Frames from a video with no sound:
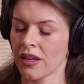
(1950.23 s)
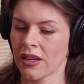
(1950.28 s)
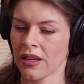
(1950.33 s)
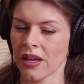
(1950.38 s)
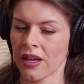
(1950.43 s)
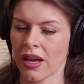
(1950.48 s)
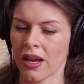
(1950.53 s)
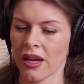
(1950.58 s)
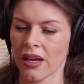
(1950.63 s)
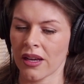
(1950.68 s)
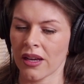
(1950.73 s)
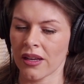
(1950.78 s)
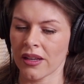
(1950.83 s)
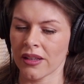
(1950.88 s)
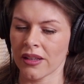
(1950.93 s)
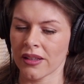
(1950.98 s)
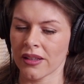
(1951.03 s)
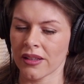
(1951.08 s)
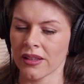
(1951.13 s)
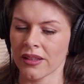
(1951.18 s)

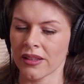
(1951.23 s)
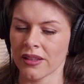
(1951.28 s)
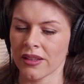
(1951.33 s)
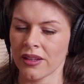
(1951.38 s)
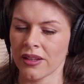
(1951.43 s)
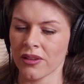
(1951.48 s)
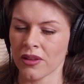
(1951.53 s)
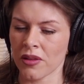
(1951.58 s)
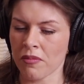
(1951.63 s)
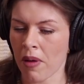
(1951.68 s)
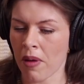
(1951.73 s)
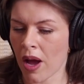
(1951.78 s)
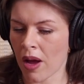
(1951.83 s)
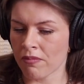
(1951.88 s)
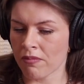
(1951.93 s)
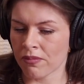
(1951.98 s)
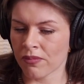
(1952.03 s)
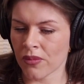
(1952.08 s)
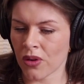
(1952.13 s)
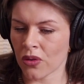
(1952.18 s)
the
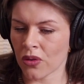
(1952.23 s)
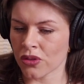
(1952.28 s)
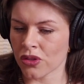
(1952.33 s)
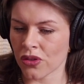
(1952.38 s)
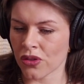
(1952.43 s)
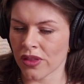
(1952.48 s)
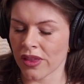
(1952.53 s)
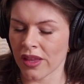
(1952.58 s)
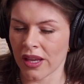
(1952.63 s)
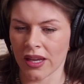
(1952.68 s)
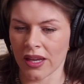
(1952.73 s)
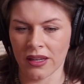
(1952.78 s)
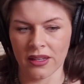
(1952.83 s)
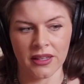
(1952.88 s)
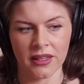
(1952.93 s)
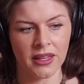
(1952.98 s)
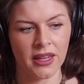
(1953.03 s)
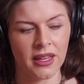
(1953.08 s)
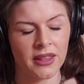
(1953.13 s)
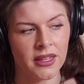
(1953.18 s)
pop culture thing
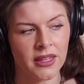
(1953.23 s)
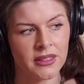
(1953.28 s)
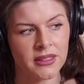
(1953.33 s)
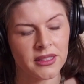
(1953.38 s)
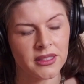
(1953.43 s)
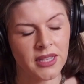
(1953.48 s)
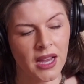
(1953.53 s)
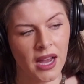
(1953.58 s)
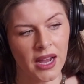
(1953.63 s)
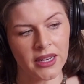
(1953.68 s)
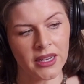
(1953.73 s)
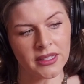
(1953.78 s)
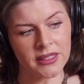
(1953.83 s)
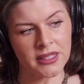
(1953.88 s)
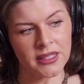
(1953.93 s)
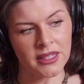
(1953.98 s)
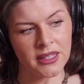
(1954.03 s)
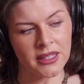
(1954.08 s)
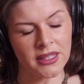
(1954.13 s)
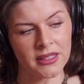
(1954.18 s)
and then tied it
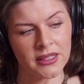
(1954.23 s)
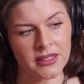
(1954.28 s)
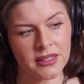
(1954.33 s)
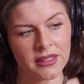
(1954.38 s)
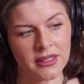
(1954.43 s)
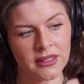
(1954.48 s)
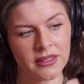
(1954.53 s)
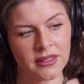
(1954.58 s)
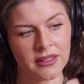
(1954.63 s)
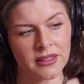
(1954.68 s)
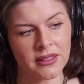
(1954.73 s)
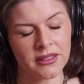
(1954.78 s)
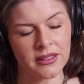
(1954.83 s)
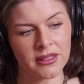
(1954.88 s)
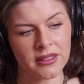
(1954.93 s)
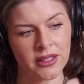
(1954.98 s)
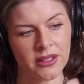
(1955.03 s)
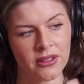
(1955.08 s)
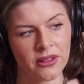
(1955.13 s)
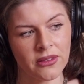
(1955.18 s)
to this,
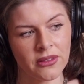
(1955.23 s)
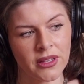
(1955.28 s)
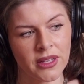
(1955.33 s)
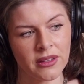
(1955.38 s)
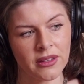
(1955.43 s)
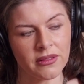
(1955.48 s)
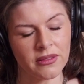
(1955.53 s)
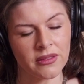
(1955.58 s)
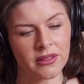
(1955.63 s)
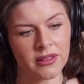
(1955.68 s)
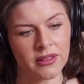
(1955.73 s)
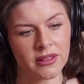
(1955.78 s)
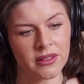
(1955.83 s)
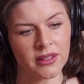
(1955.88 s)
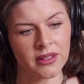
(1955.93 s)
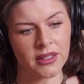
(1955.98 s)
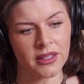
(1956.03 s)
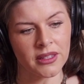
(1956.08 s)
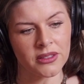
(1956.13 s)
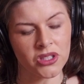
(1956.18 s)
the
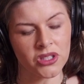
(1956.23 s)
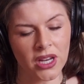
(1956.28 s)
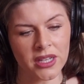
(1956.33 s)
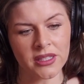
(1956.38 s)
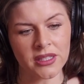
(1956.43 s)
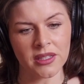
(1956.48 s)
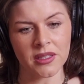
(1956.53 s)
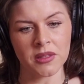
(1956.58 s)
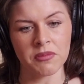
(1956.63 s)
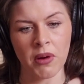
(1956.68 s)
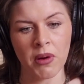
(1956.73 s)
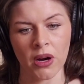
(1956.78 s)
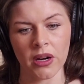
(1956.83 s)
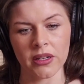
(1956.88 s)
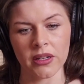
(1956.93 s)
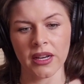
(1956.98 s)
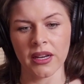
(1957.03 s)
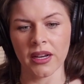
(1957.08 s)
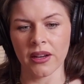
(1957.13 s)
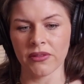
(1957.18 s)
justice part.
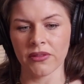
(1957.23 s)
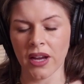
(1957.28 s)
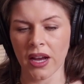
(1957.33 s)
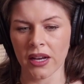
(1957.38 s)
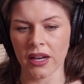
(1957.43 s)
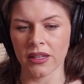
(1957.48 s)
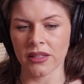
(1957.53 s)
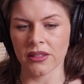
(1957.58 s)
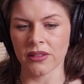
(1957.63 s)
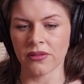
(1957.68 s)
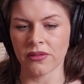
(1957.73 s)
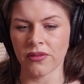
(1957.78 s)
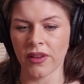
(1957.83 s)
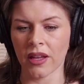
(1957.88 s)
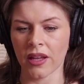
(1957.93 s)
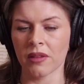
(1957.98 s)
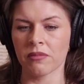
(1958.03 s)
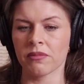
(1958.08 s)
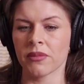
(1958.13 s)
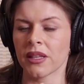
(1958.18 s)
And I've kind of
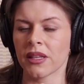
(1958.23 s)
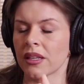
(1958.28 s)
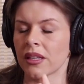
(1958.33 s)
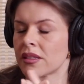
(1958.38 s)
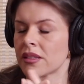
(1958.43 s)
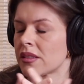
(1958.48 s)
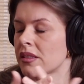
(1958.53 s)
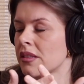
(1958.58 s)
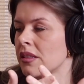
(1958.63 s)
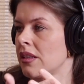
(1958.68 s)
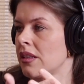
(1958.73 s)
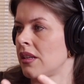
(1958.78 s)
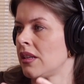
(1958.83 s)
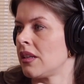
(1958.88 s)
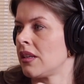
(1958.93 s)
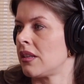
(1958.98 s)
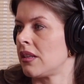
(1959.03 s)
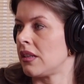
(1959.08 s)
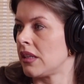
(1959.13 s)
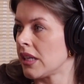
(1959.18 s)
developed this
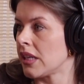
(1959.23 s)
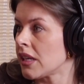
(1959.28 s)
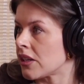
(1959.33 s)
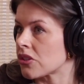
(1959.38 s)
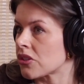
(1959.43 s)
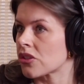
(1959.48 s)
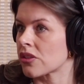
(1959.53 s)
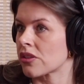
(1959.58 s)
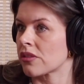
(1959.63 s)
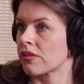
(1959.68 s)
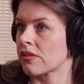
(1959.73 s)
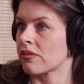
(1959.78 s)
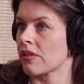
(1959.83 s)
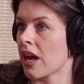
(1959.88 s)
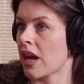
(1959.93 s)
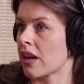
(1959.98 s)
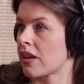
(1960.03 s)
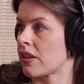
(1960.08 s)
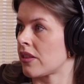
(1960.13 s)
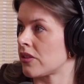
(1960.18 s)
niche
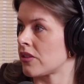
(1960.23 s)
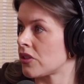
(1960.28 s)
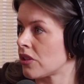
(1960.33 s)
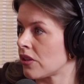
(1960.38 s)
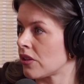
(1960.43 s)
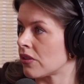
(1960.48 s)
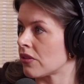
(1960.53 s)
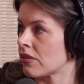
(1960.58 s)
out of the two.